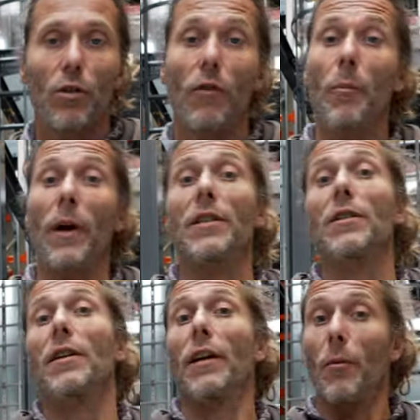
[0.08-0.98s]
to the Rope
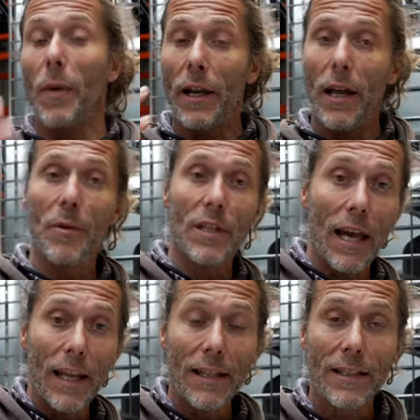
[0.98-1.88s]
Access channel. My name is
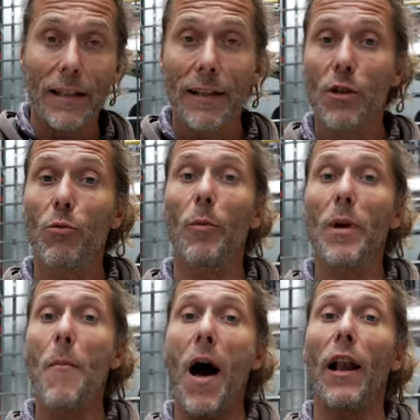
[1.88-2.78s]
Alex and this will
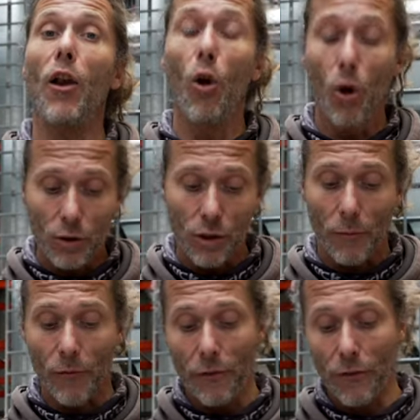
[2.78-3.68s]
be my
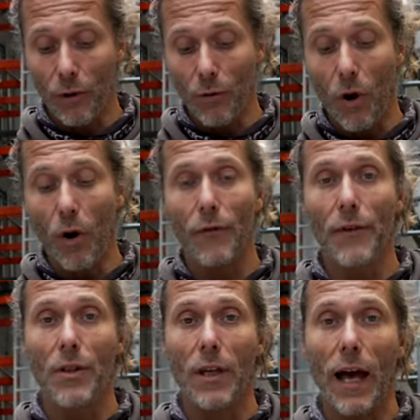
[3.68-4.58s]
long-term review of
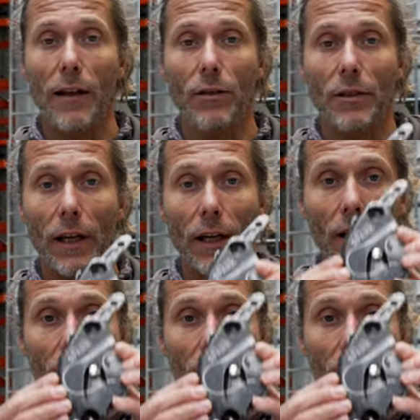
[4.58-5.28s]
the Skylotec